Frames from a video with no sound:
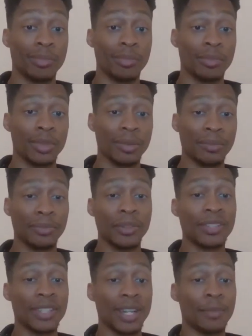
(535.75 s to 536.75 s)
some free
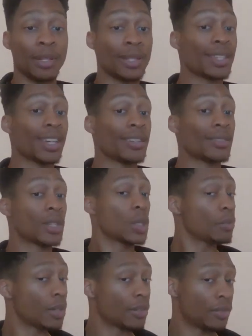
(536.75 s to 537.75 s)
time. In this case,
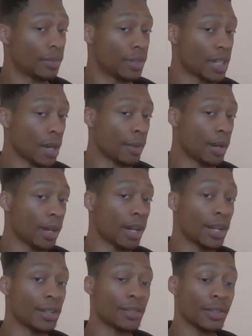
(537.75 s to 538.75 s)
too much free time in their
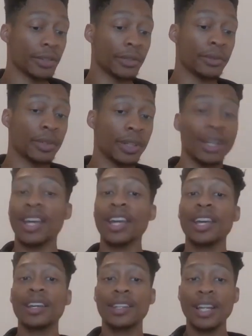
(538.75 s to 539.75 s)
hands. So,
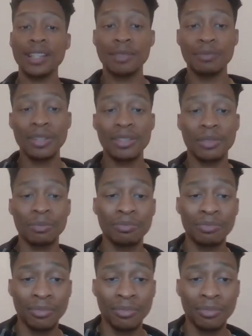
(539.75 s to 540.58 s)
and not to mention,